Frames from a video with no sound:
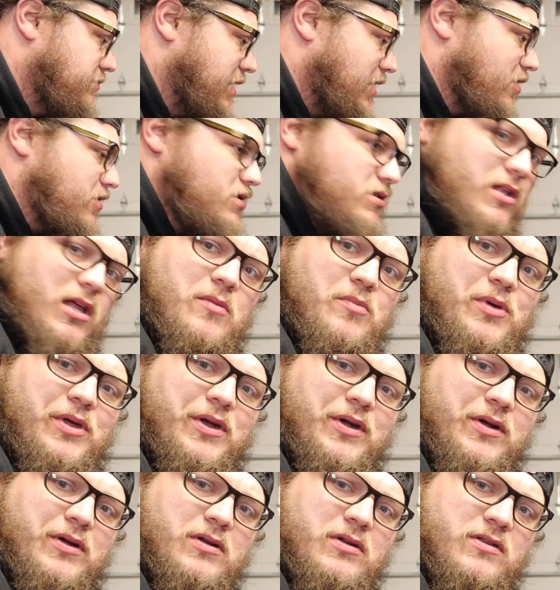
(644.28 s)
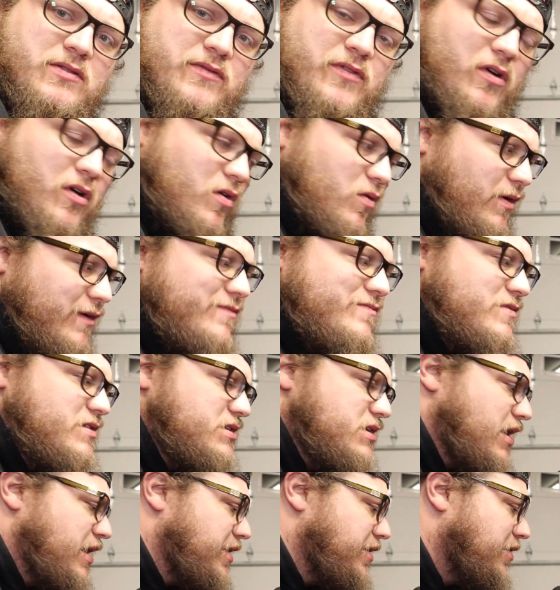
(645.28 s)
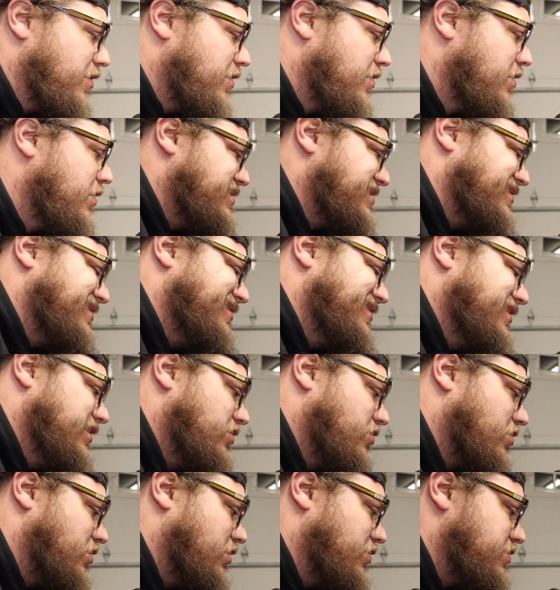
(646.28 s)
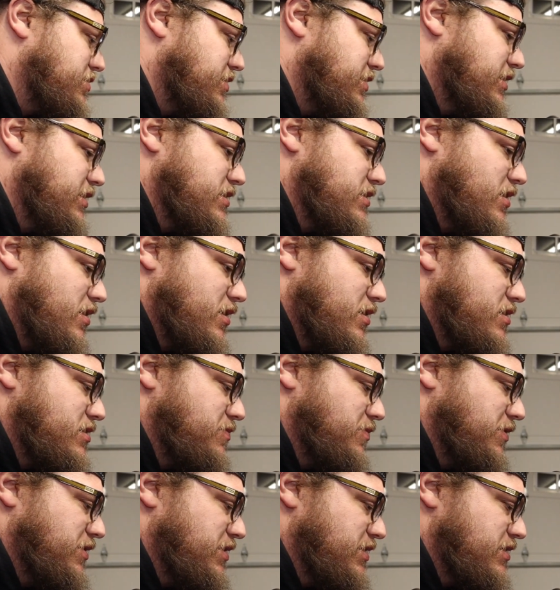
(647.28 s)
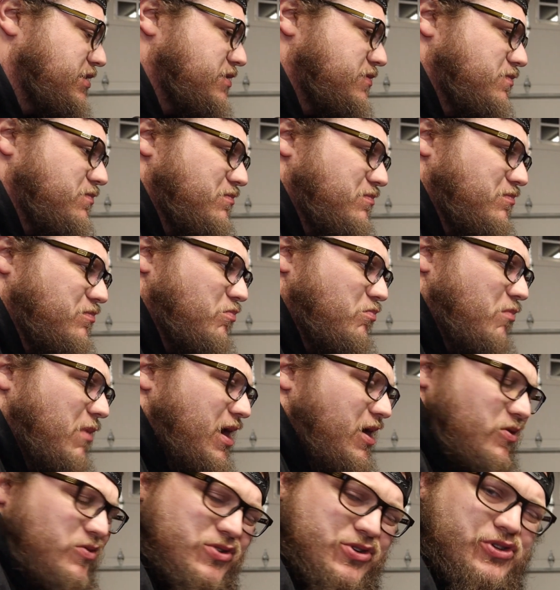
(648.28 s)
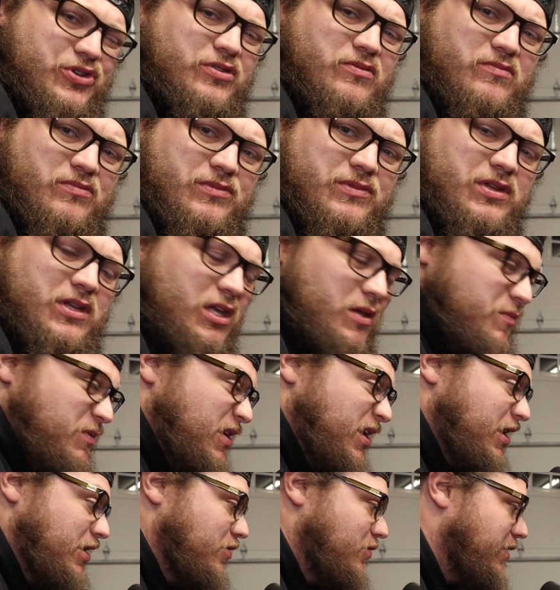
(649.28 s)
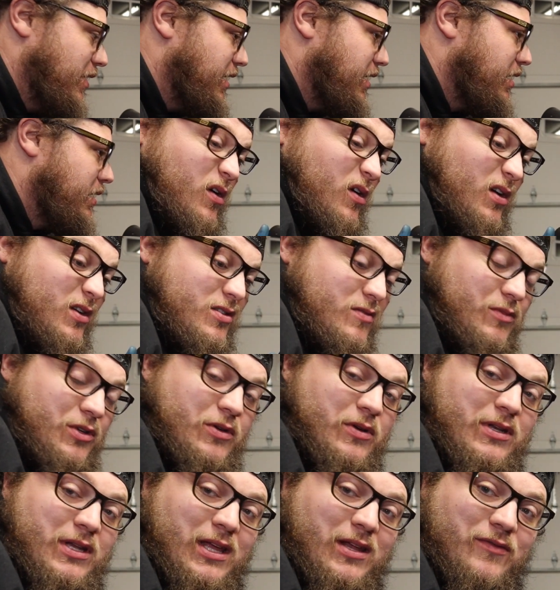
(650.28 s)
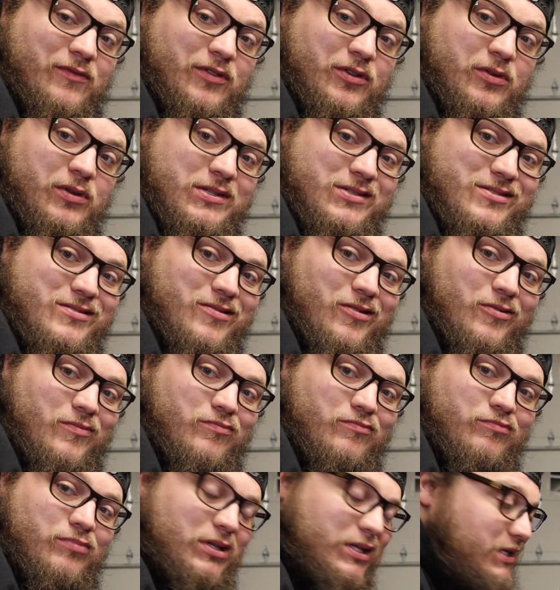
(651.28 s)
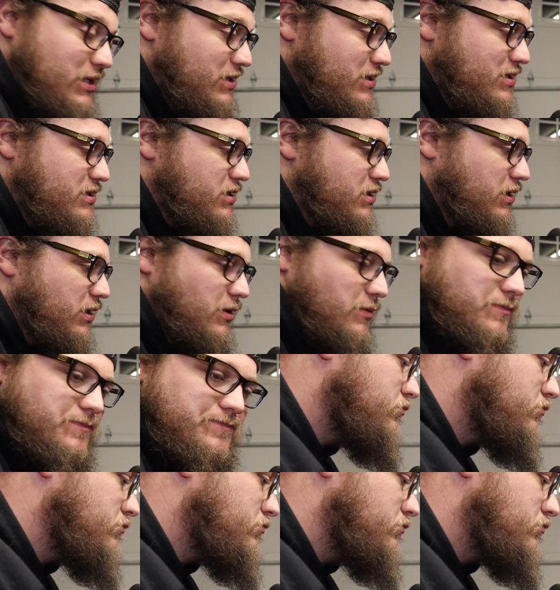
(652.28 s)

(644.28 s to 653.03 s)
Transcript: That looks a lot better. Far away from the tire. It's a little close to the exhaust, but this mount should keep the heat away. All right, so I'm gonna go ahead and add fluid and start bleeding this thing.